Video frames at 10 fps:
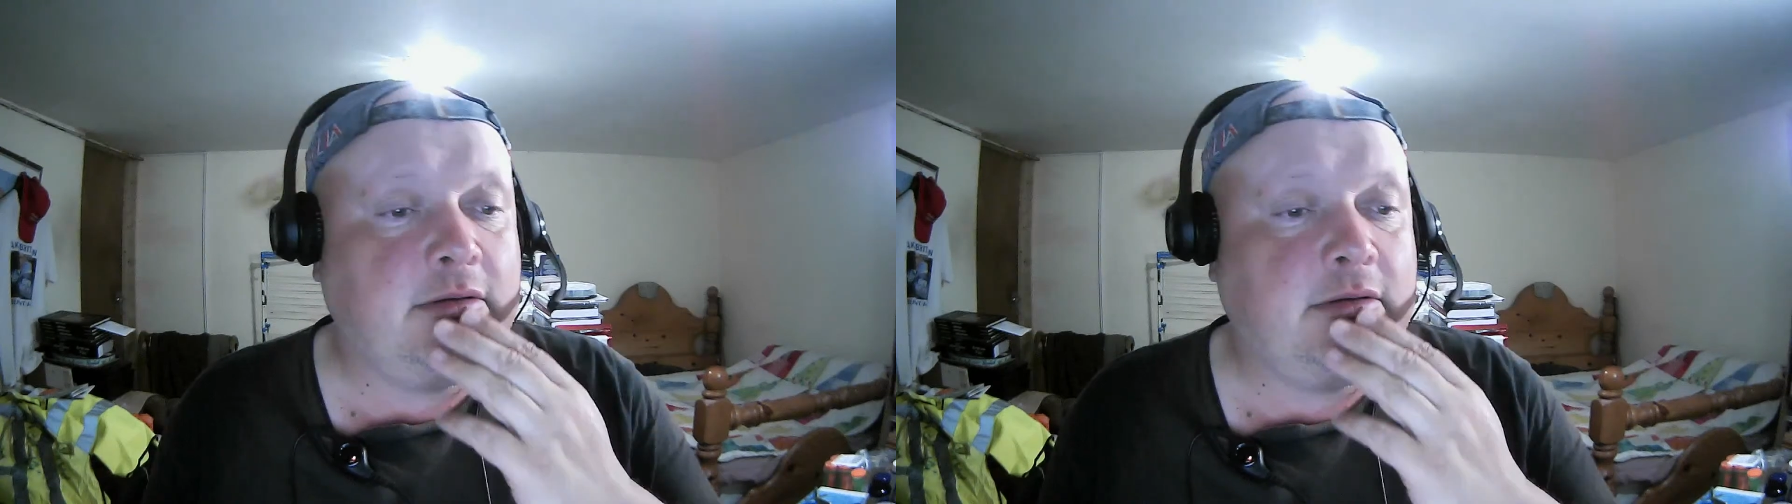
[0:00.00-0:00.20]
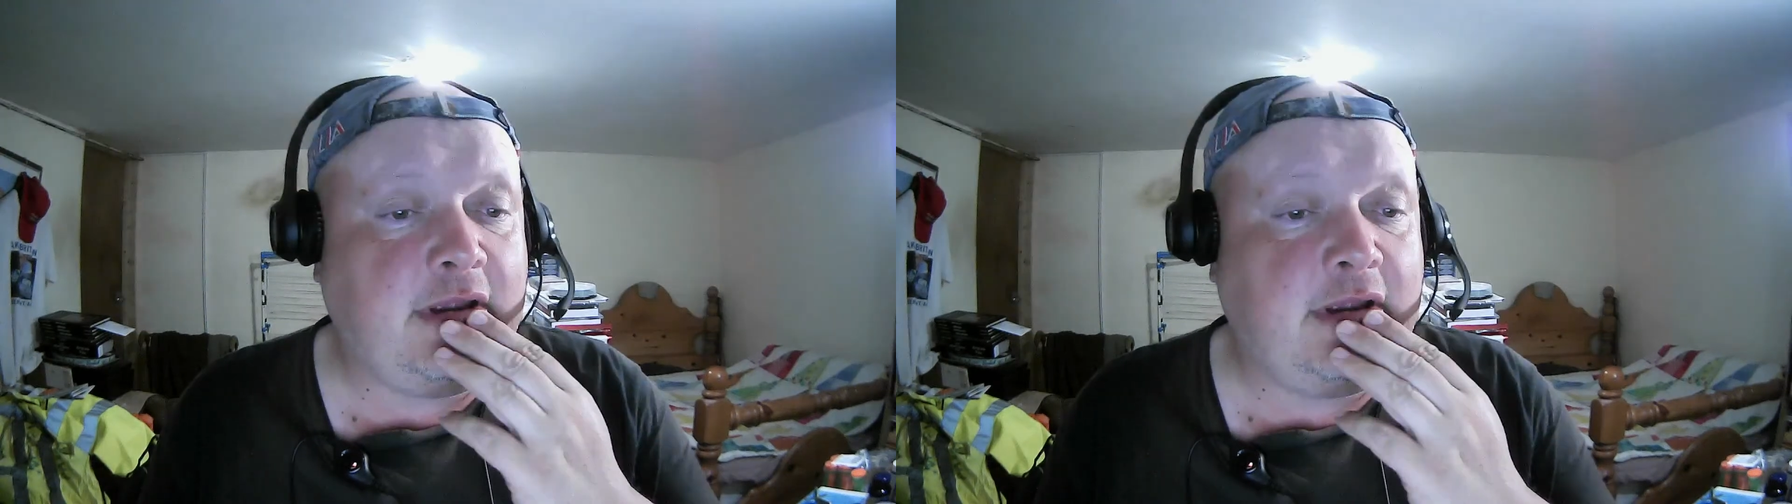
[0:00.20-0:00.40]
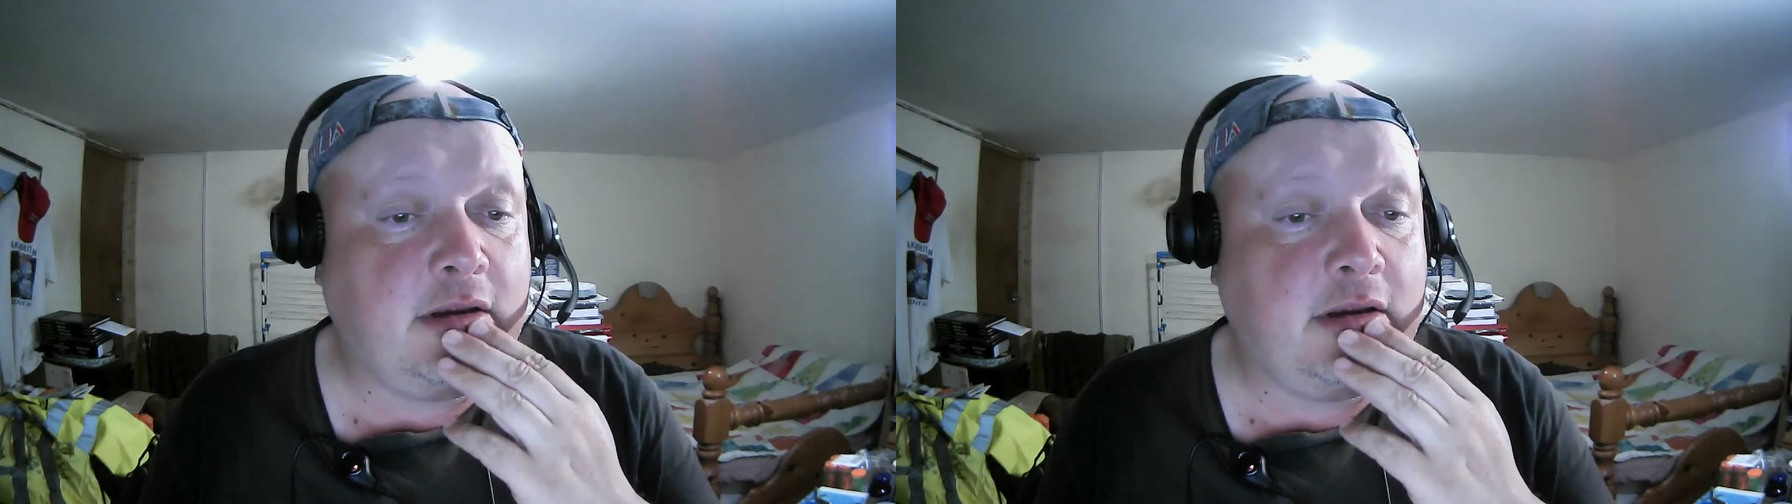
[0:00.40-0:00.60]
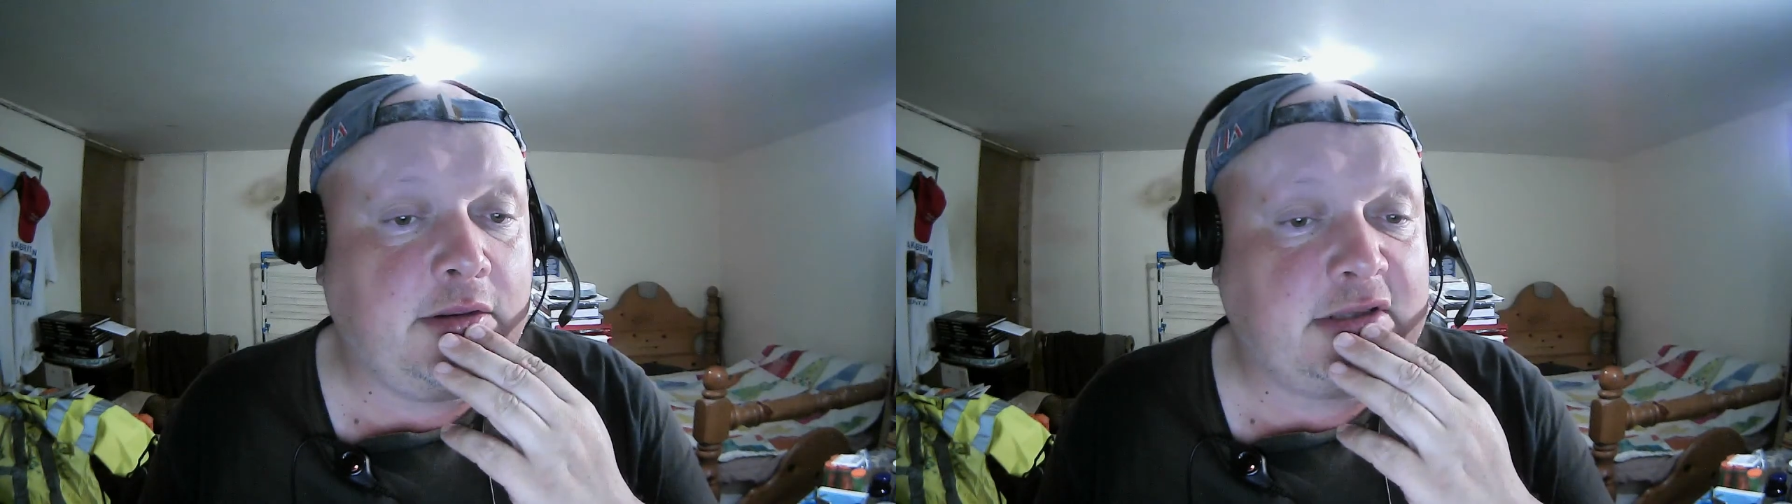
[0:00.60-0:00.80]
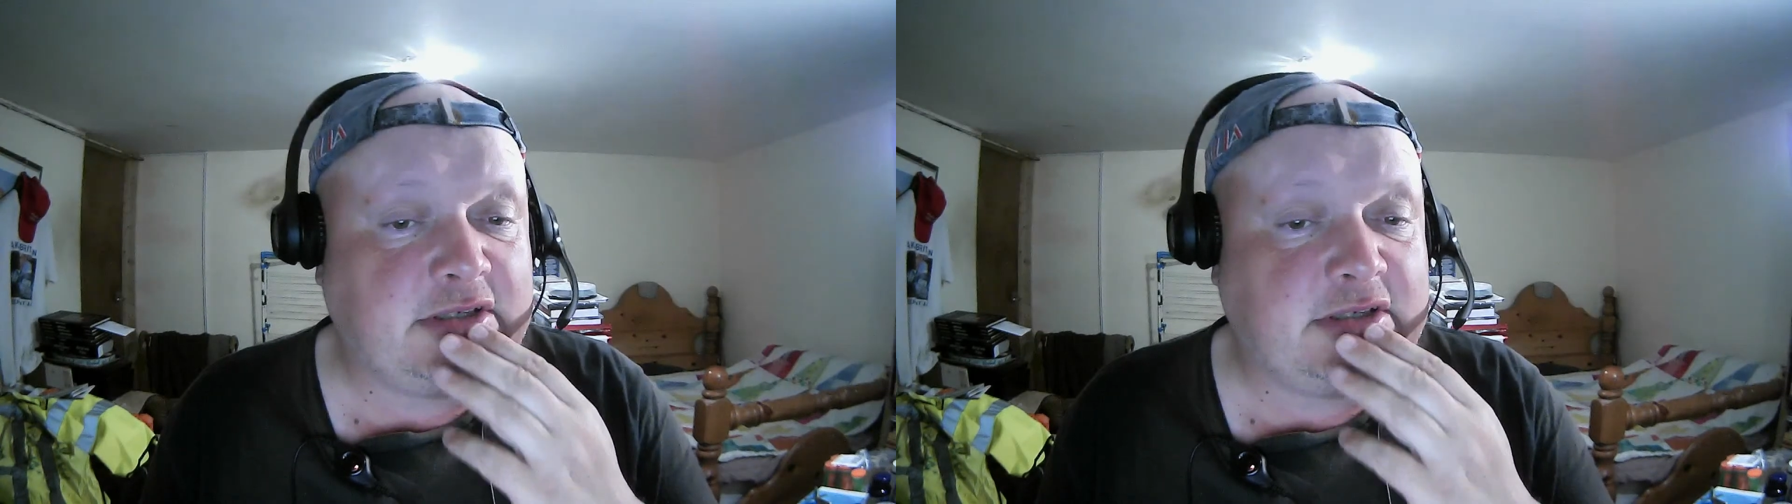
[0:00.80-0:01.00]
Then
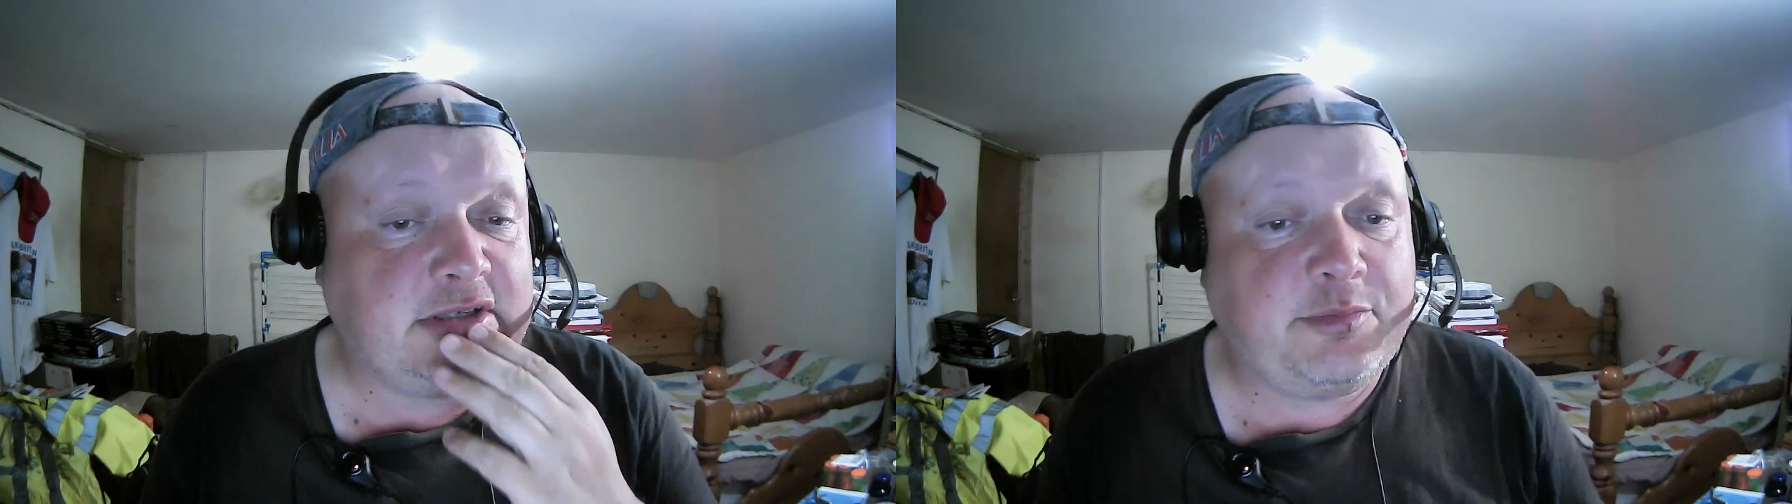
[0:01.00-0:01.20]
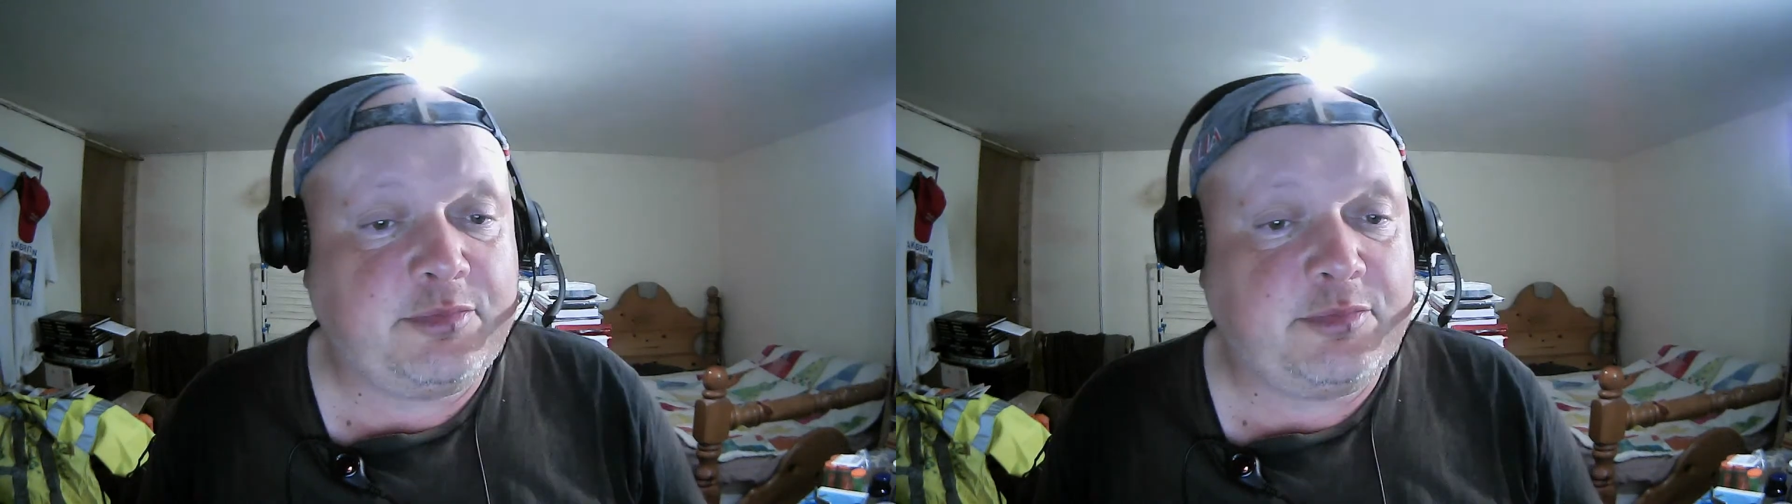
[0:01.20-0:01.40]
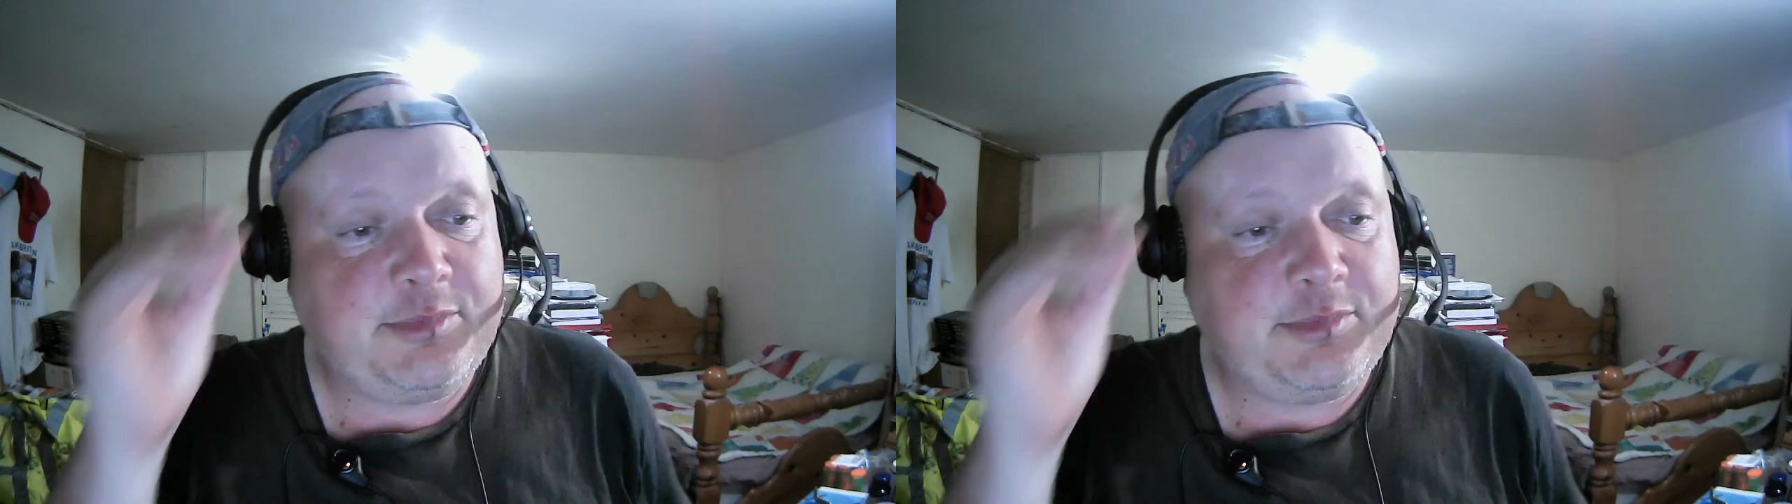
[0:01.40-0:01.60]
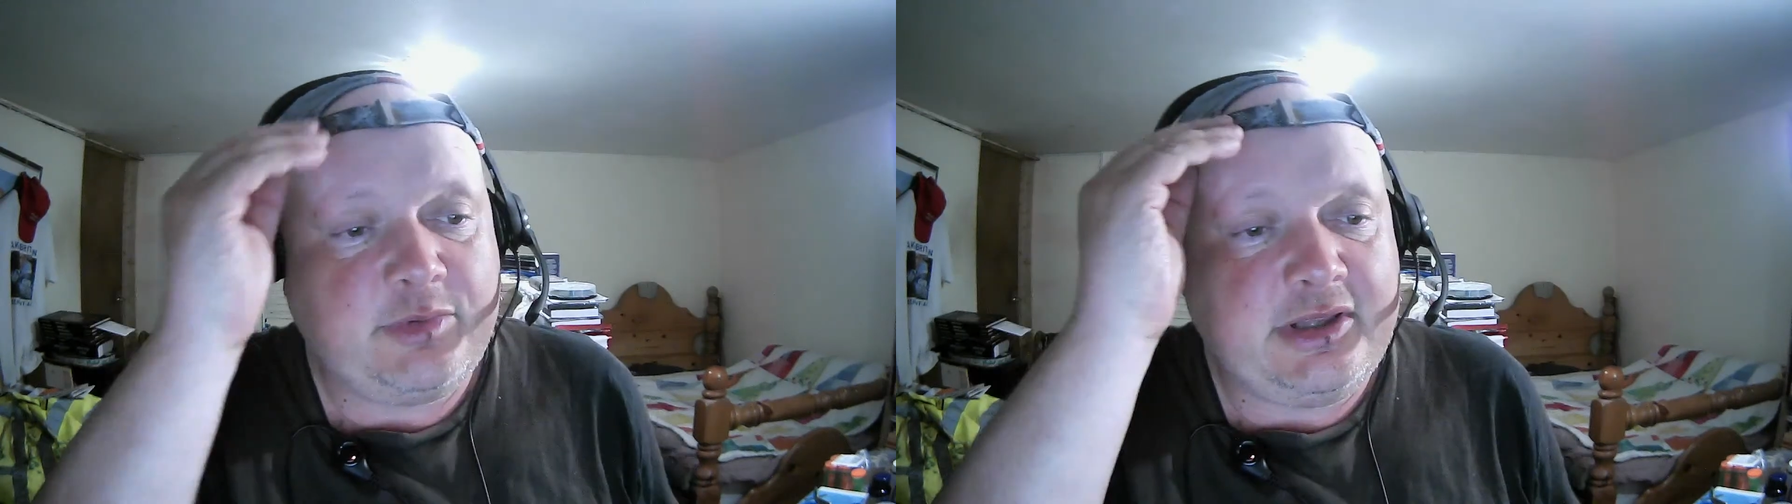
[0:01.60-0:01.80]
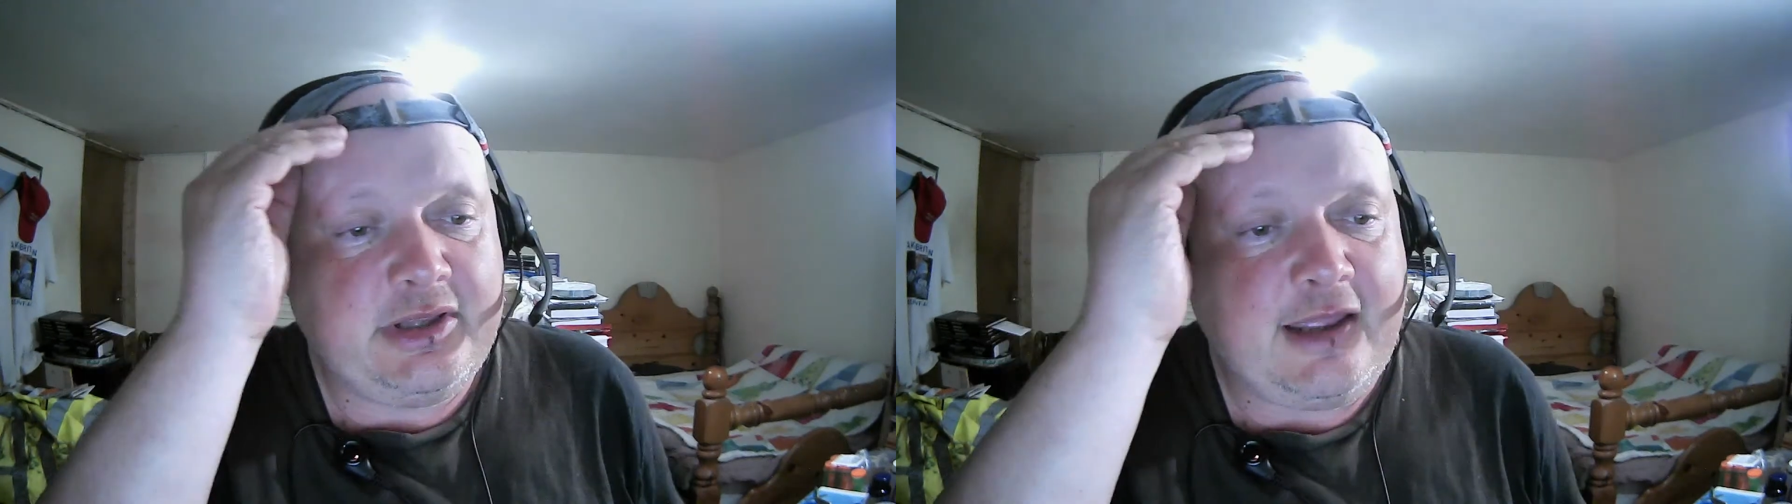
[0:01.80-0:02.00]
there's a tiebreaker
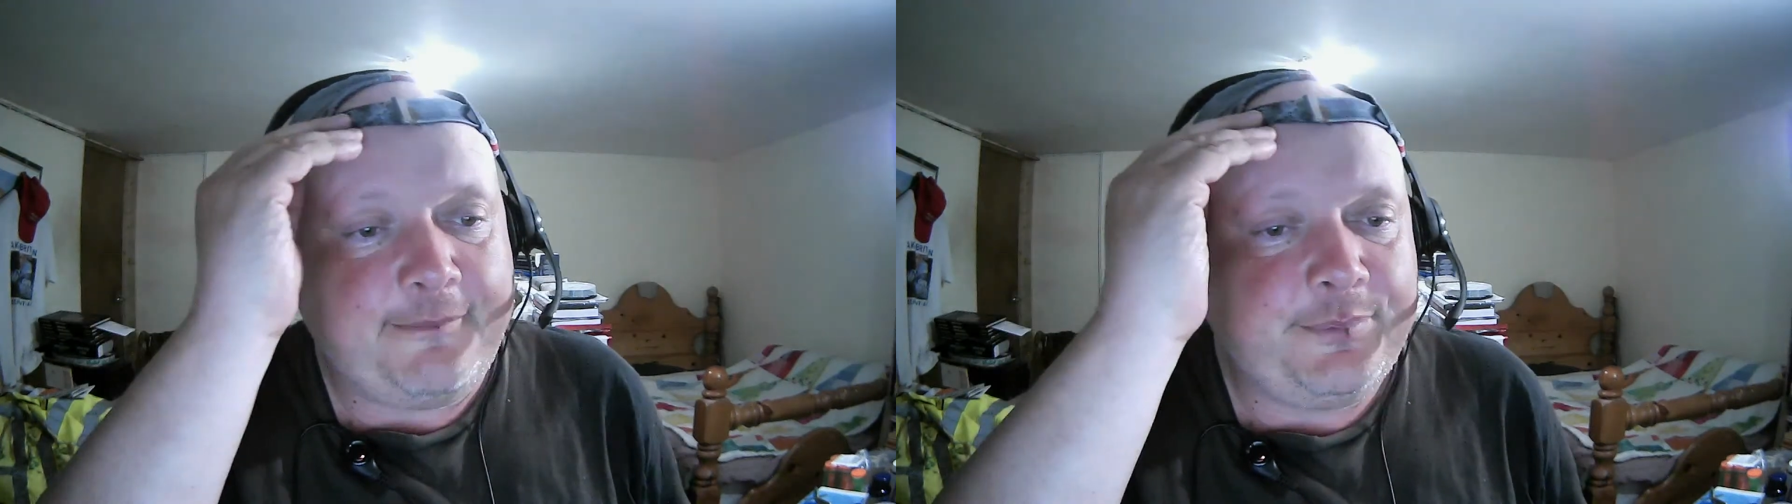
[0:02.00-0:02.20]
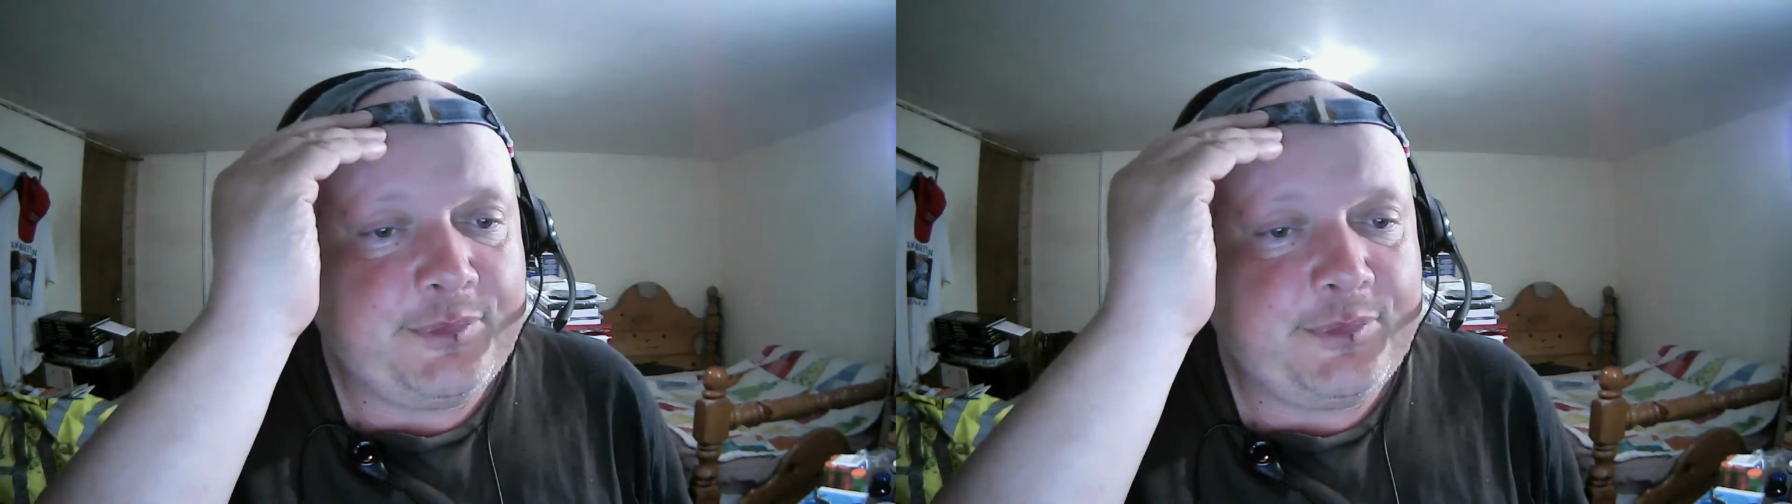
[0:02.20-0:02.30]
between them.